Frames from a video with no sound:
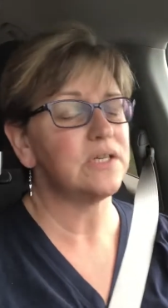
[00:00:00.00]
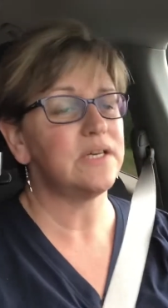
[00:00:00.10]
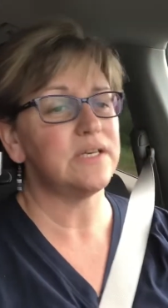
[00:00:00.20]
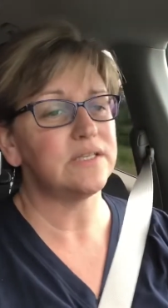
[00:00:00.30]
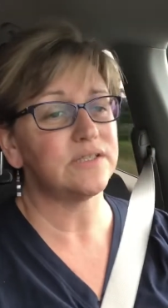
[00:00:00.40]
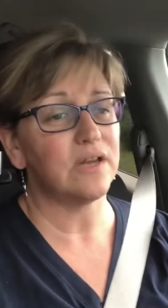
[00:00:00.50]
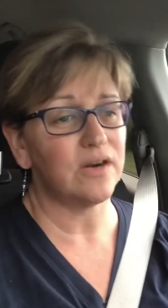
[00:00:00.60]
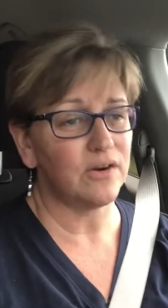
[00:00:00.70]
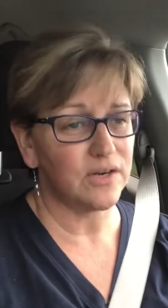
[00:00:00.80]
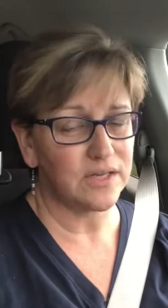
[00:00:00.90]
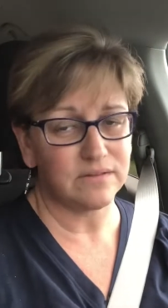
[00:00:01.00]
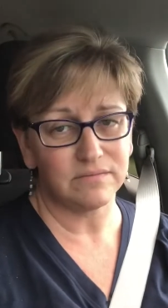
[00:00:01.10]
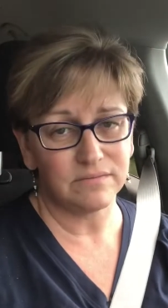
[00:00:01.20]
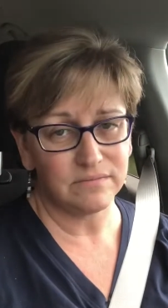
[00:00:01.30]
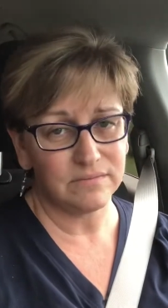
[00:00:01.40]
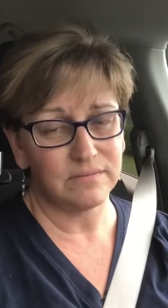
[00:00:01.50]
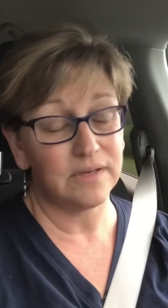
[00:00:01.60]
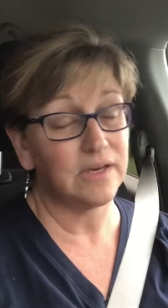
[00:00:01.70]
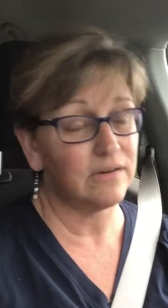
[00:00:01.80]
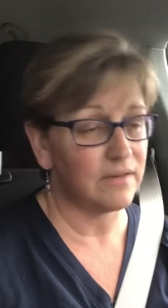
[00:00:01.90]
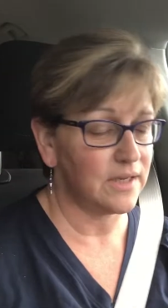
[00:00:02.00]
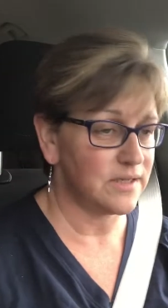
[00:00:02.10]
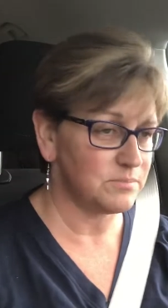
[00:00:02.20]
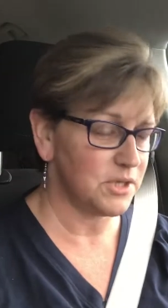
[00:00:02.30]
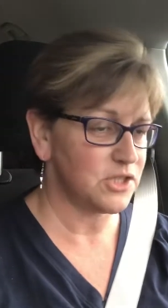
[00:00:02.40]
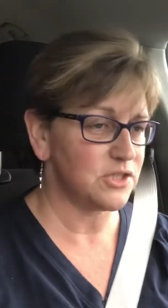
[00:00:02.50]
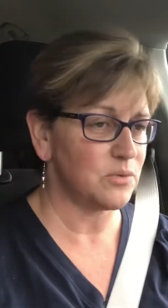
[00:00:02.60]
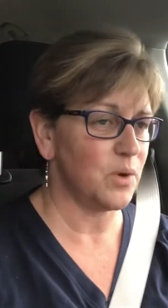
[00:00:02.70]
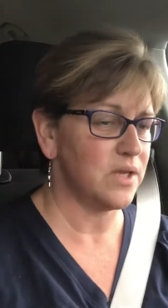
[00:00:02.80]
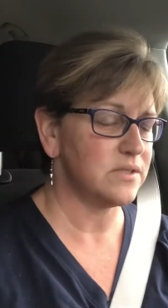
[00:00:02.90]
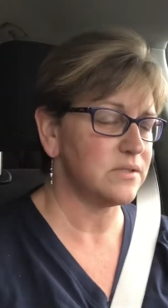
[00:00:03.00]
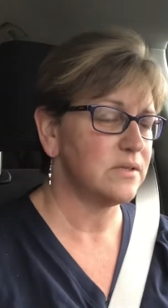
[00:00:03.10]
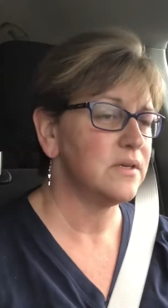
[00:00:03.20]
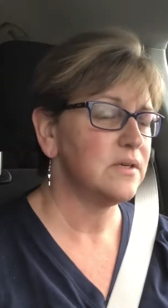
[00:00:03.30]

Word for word: it's not hurting nearly as much as it was.